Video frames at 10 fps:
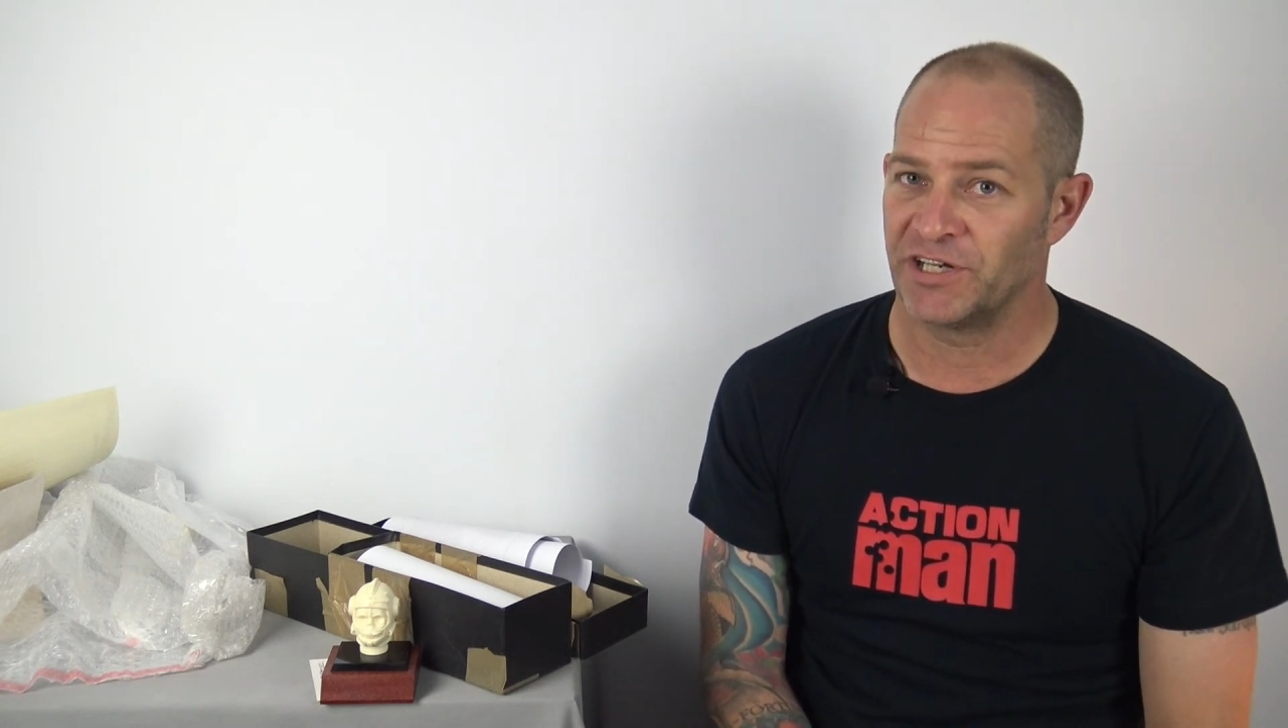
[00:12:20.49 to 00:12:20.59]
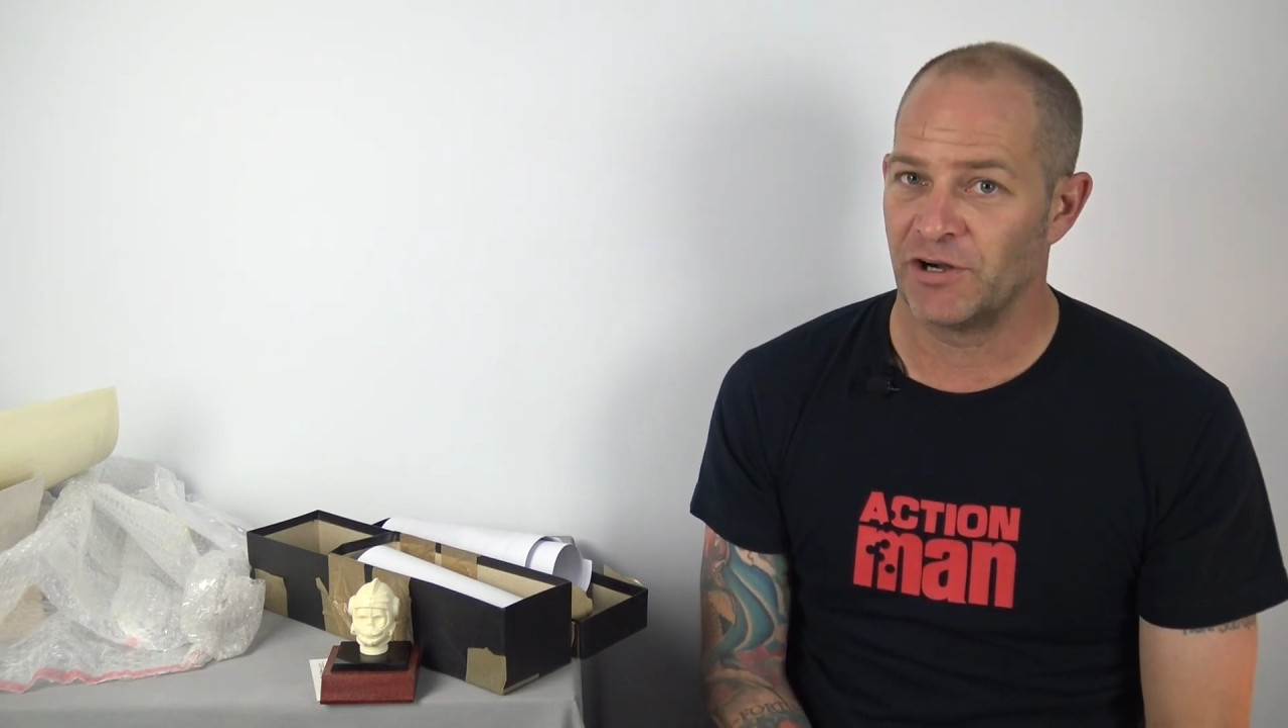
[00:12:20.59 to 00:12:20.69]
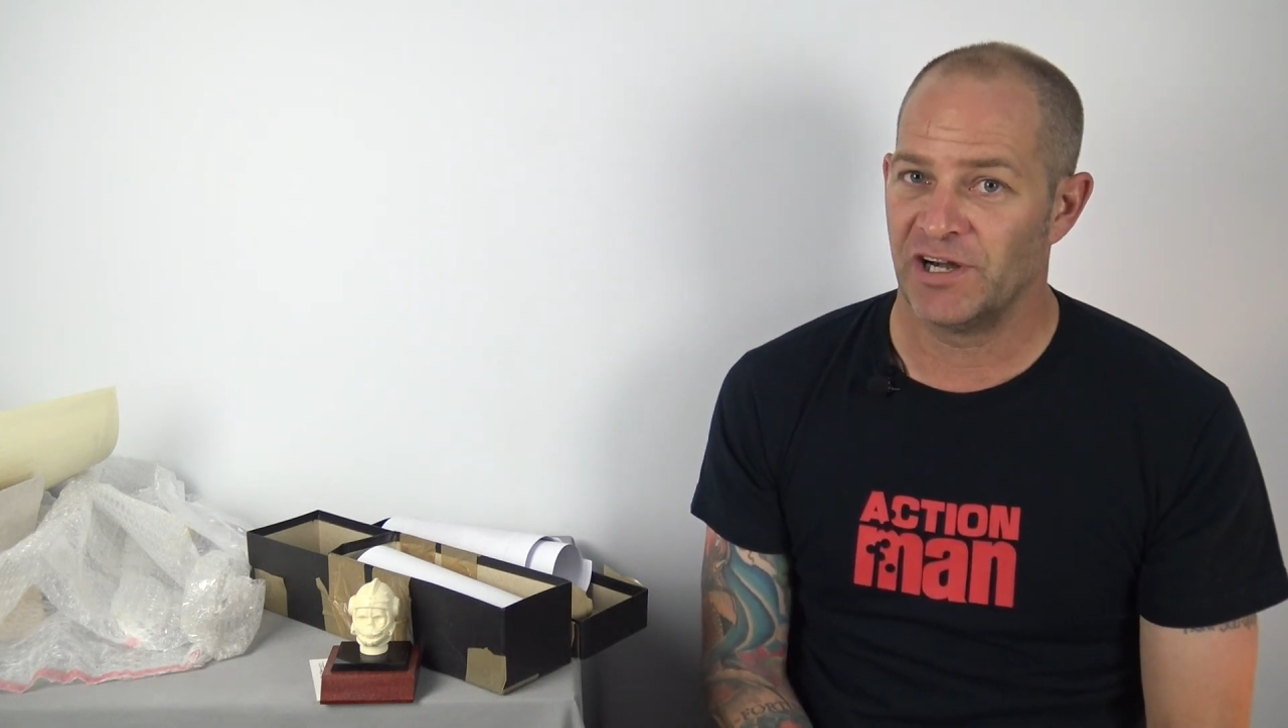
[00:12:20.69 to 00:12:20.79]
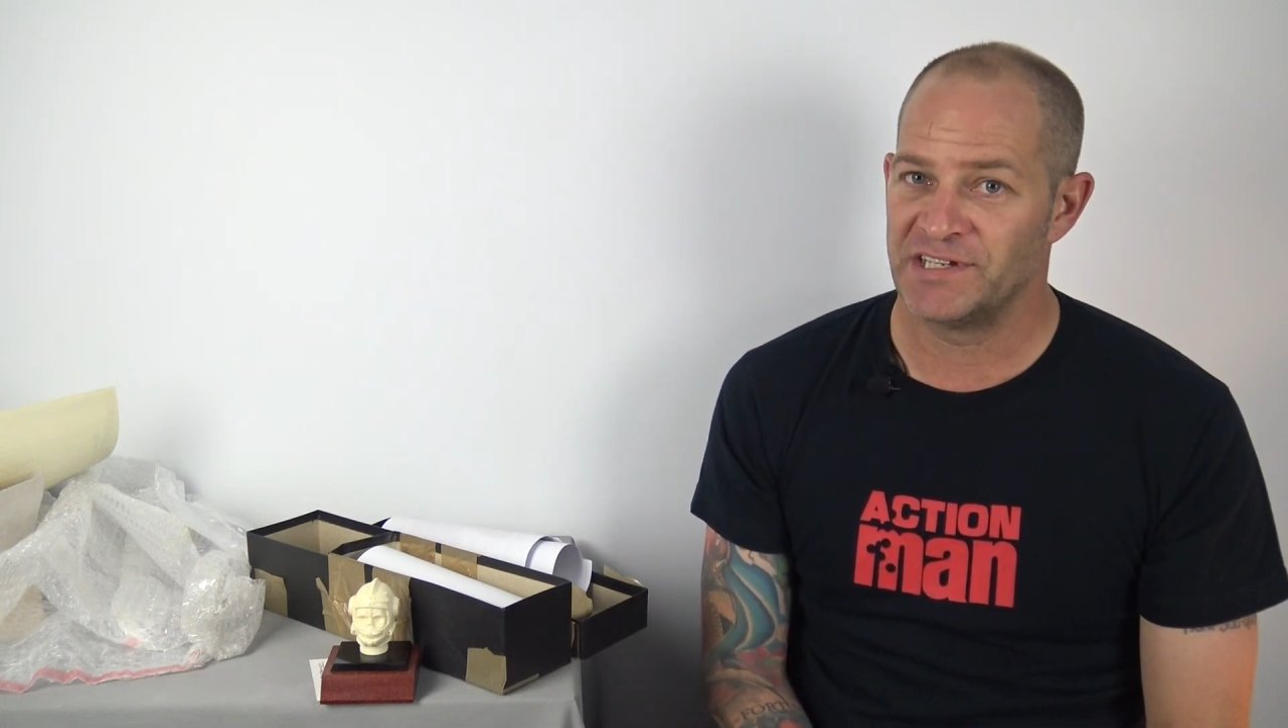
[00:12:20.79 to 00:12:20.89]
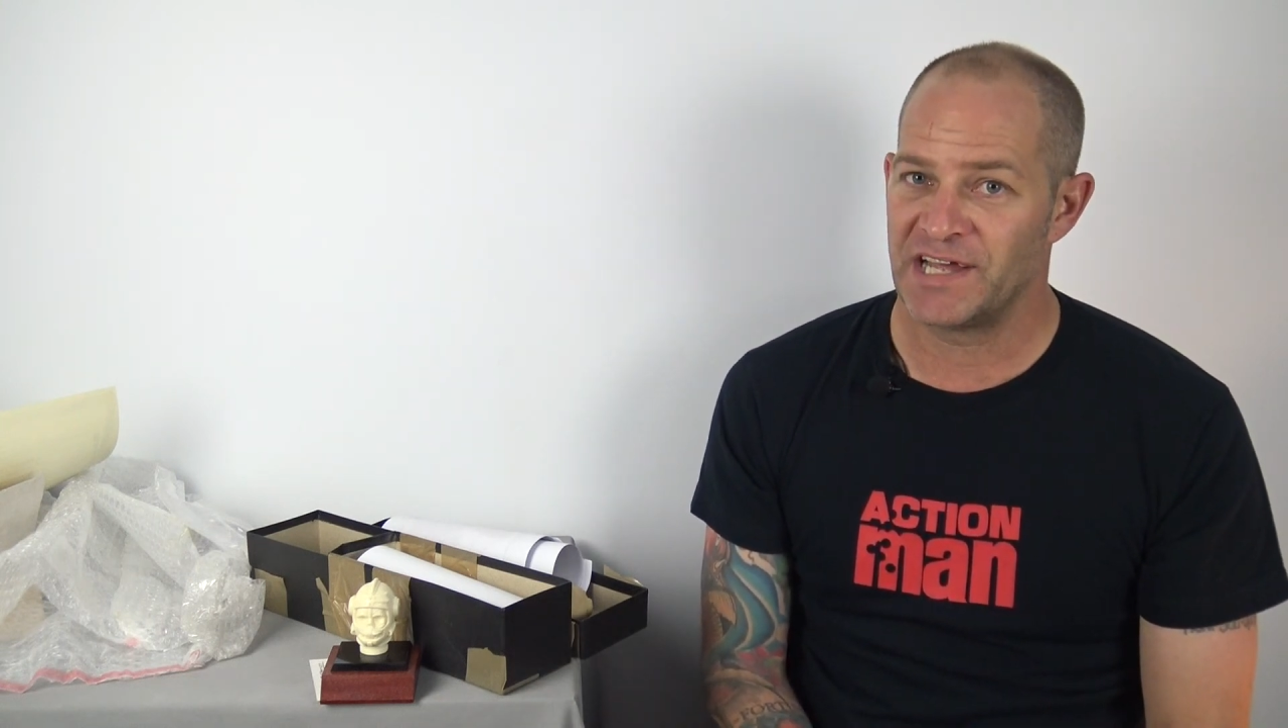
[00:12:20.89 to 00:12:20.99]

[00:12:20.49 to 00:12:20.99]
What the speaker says: guys,